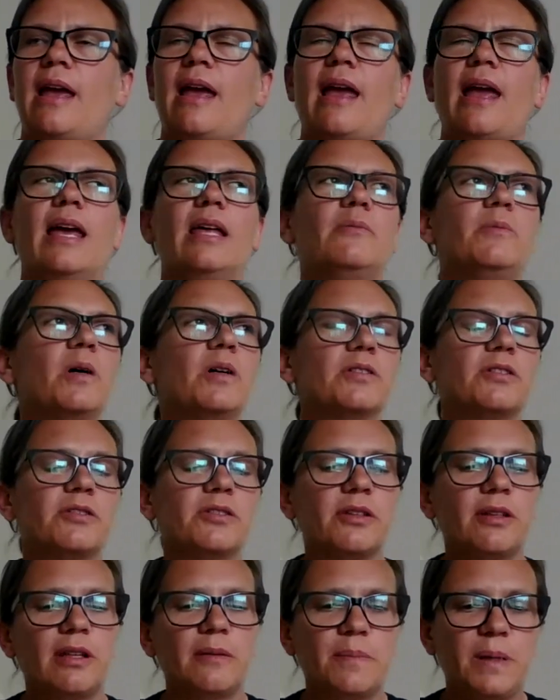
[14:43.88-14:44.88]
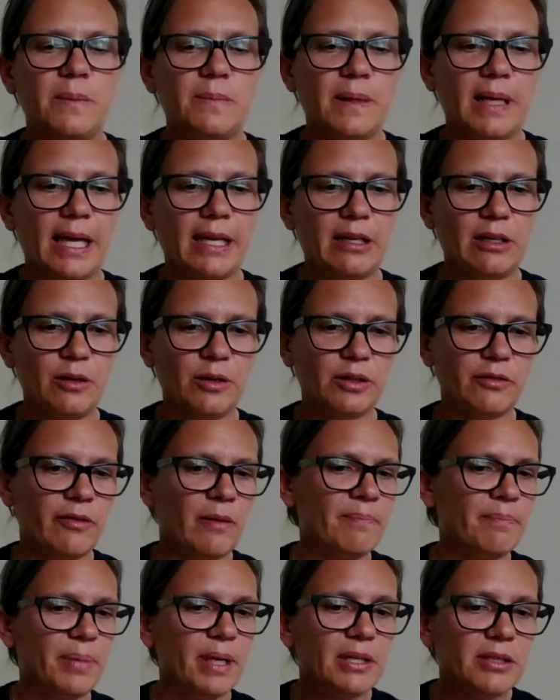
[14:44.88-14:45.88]
And we also saw that people had a lot of
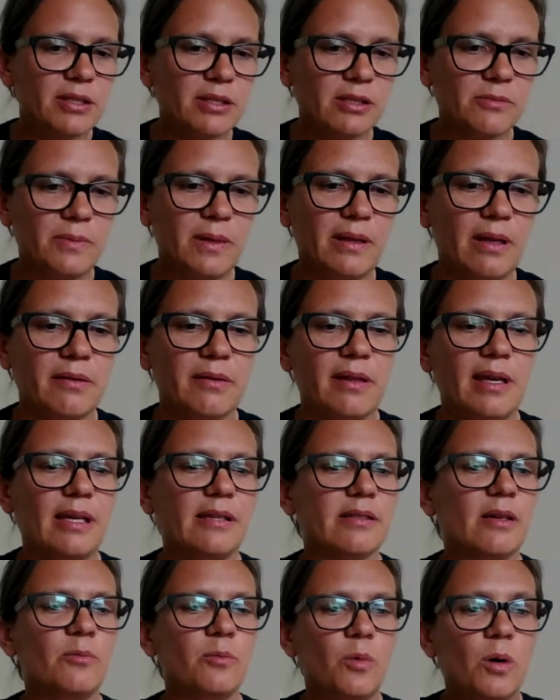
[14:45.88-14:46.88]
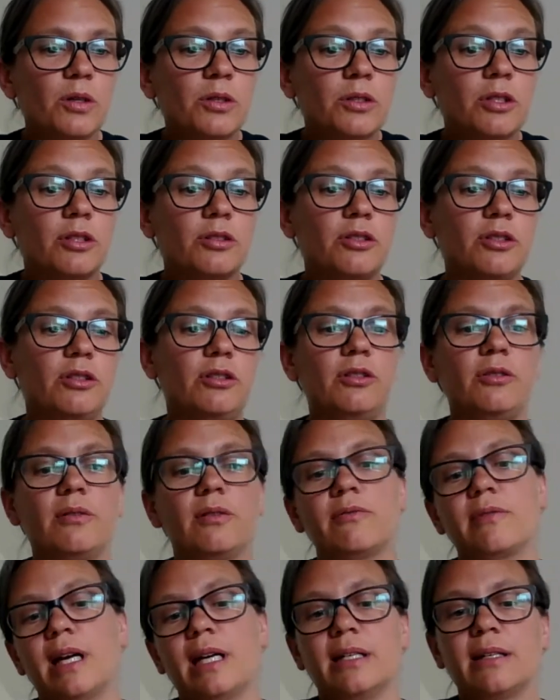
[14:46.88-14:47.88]
ambitions with their things and wanted to do
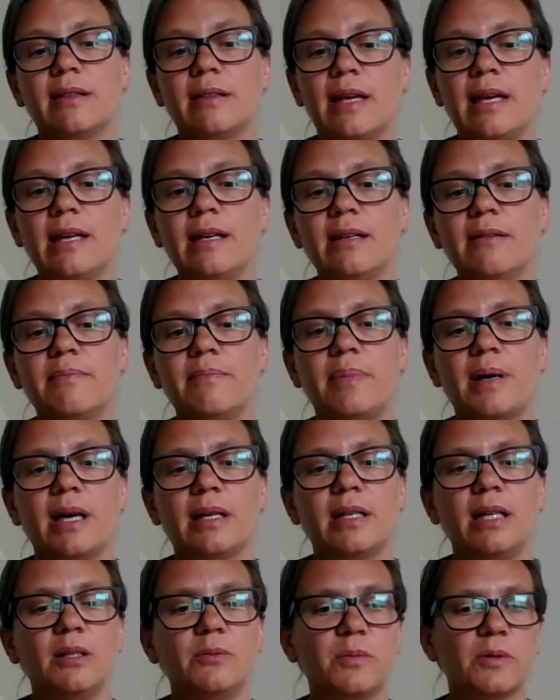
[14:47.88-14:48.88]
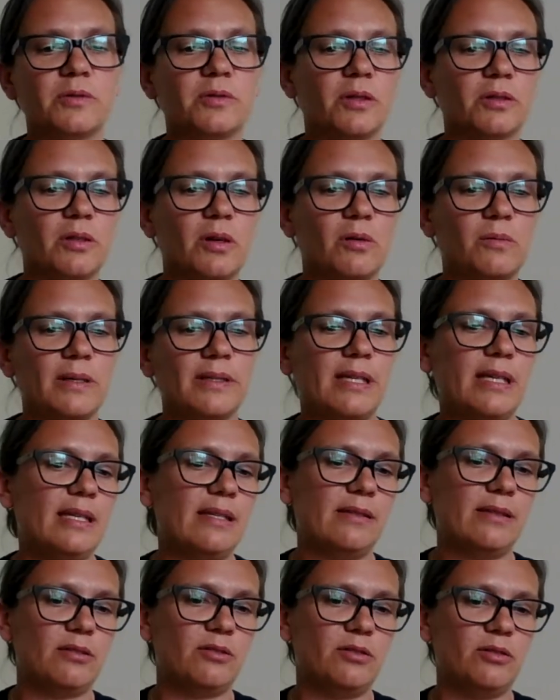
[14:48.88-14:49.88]
the right thing, but it was not always
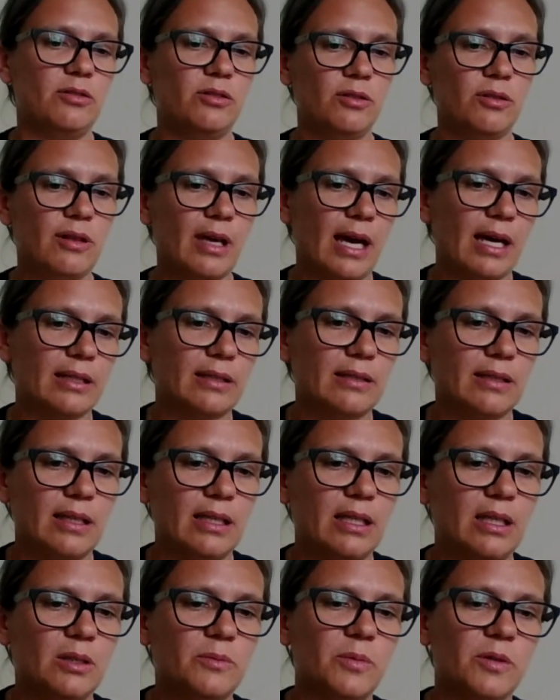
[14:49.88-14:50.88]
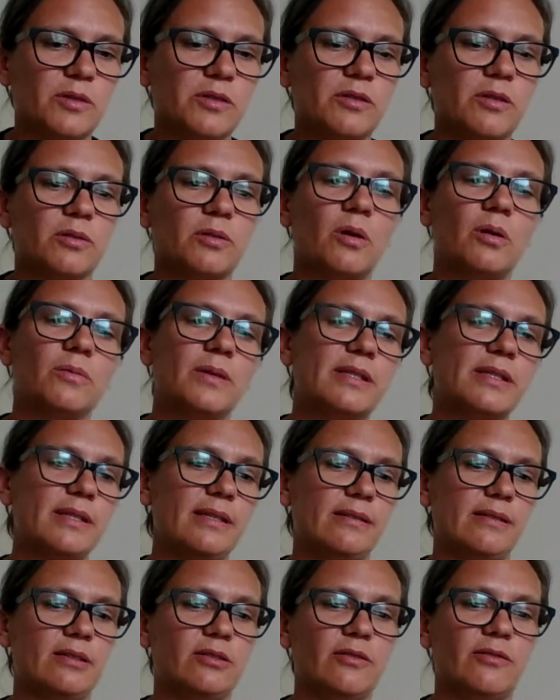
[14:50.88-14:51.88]
easy to do that. And it was not always
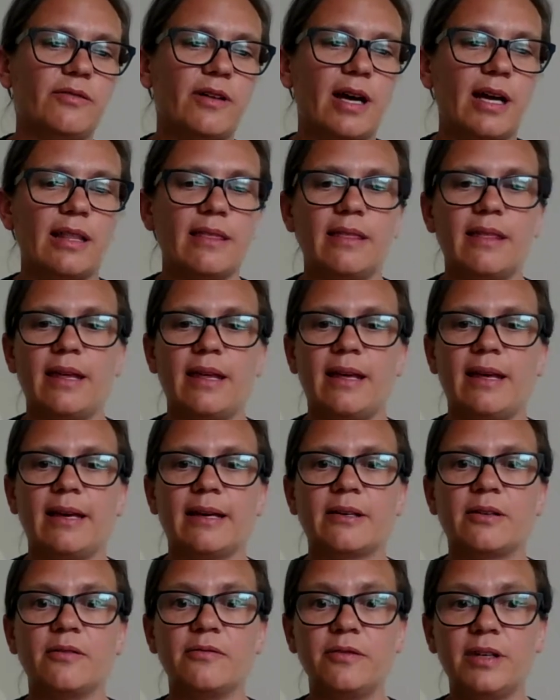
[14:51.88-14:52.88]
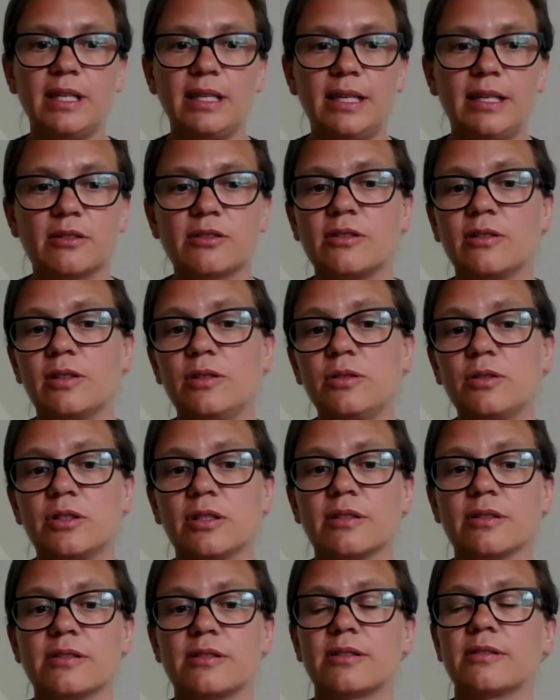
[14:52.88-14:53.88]
easy to find the convenient
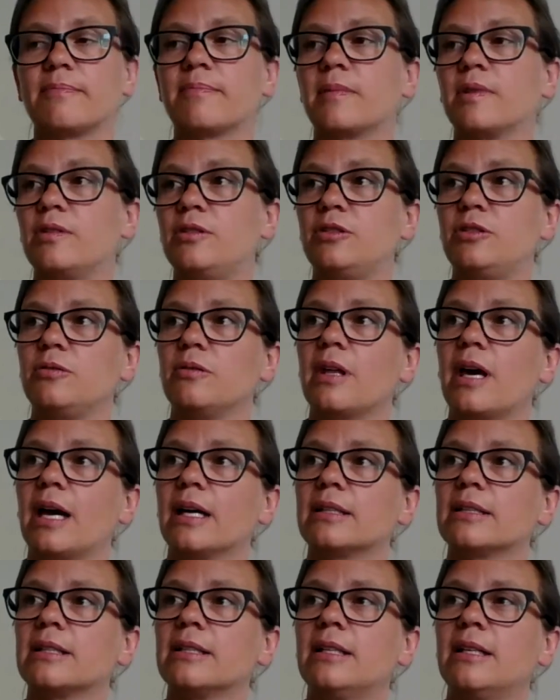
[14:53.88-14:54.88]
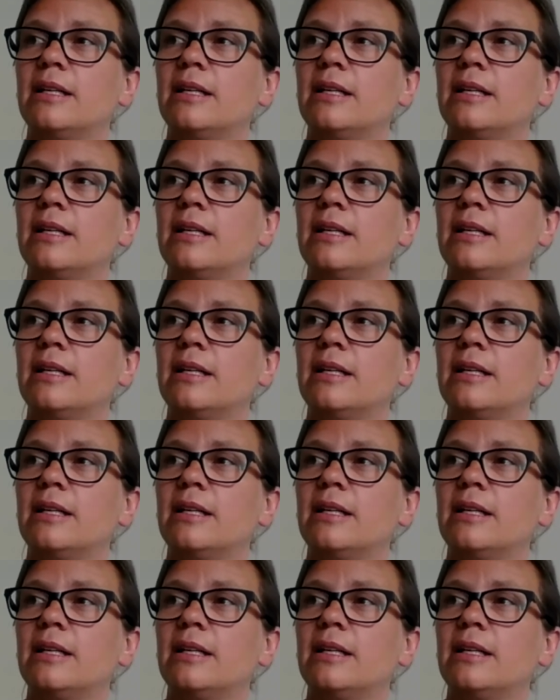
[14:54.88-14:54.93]
solutions to do that.